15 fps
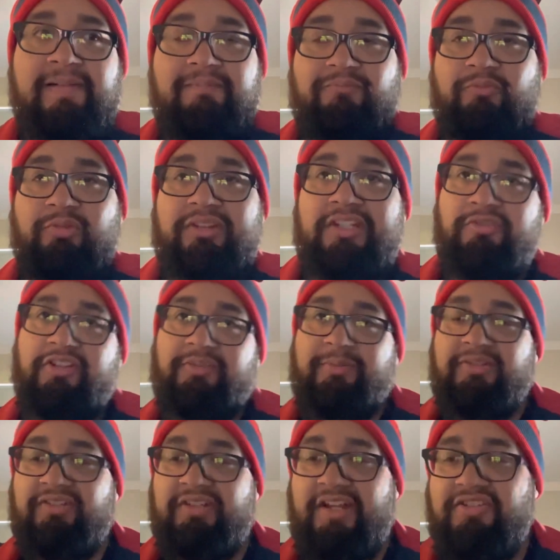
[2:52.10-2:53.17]
with the U.S.
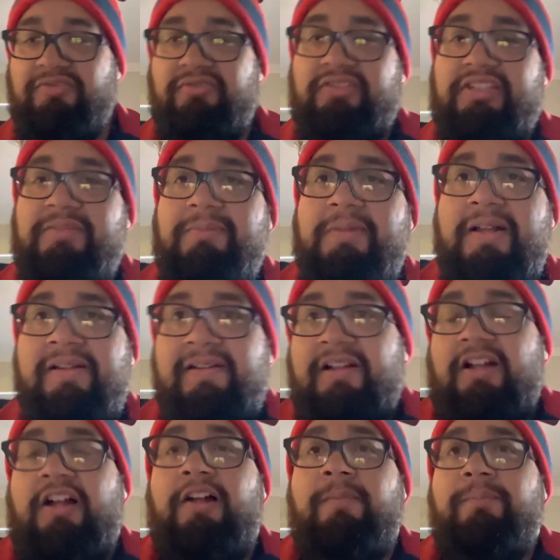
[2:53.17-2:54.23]
men's national team.
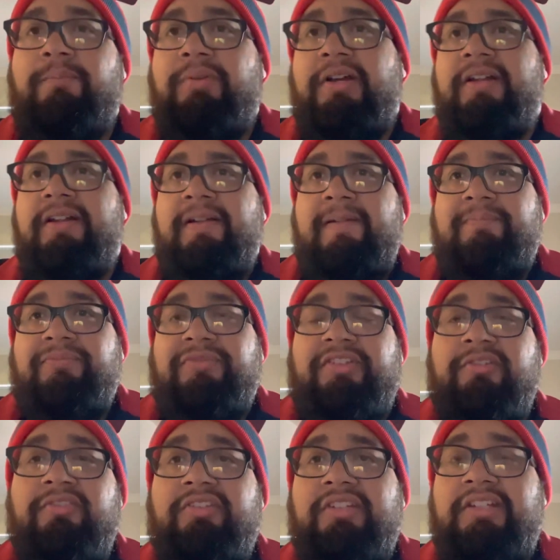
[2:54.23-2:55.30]
But
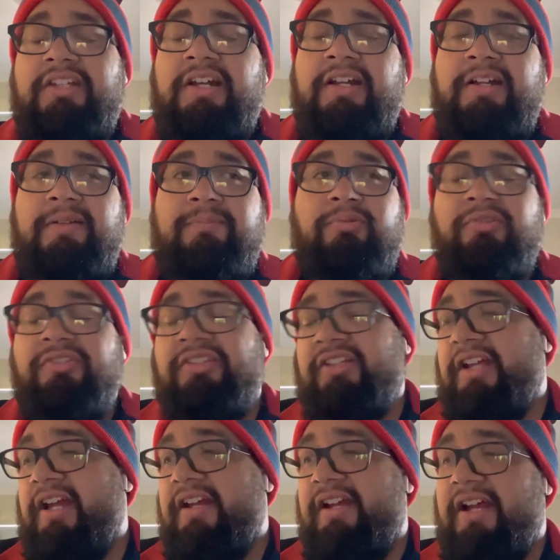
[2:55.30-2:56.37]
seriously,
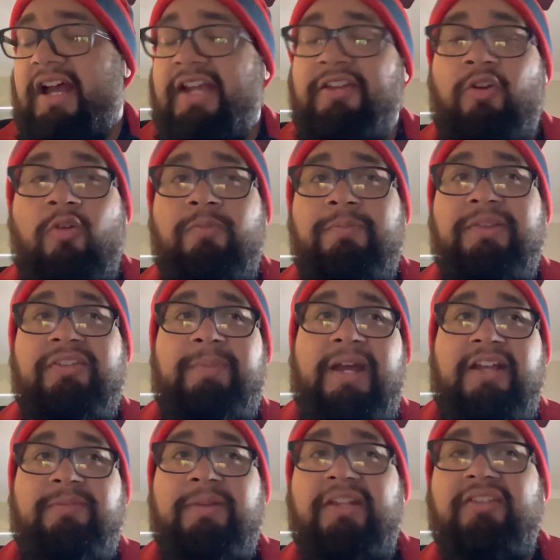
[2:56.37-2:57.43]
Pulisic, I hope he's
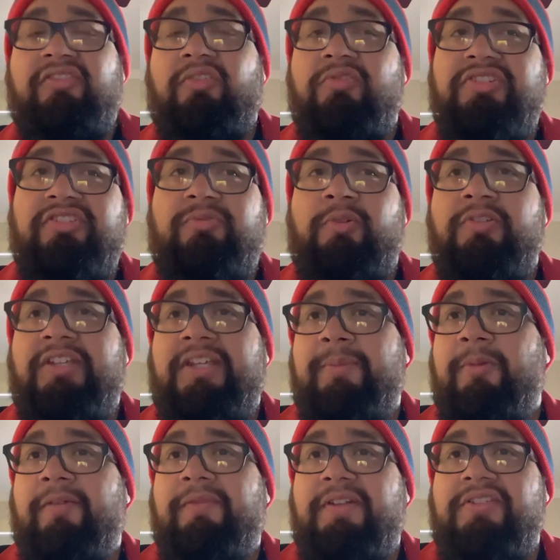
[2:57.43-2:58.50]
back, man. Sargent as well, he came
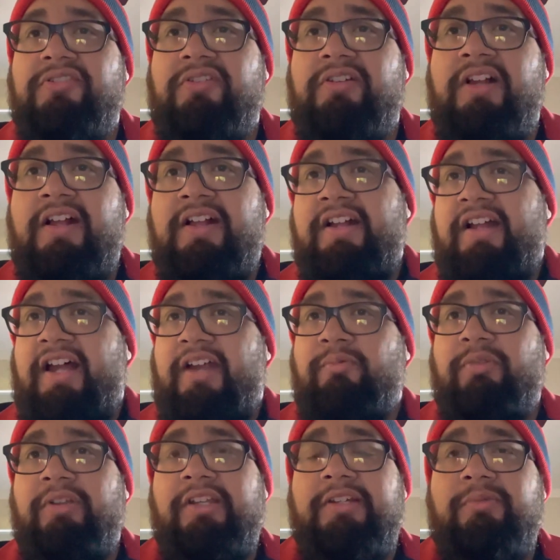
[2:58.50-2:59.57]
off injured. I
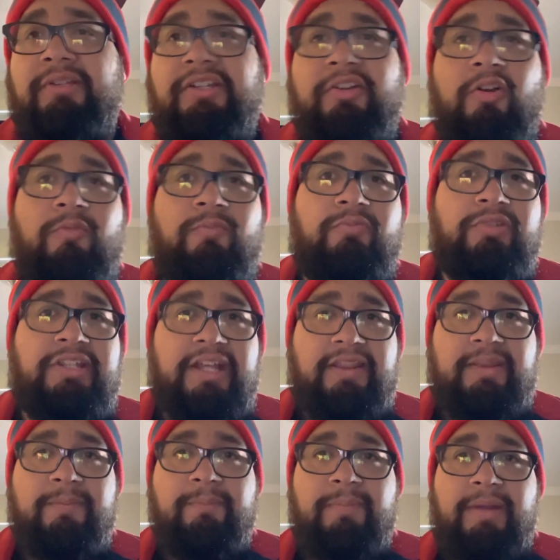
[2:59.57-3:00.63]
really, really hope we
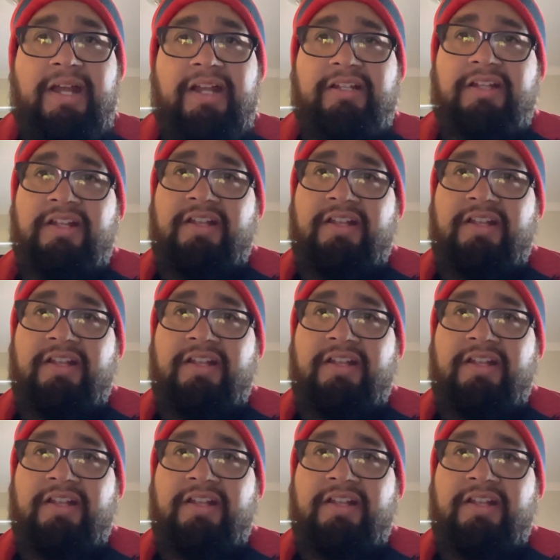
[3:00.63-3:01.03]
get them back.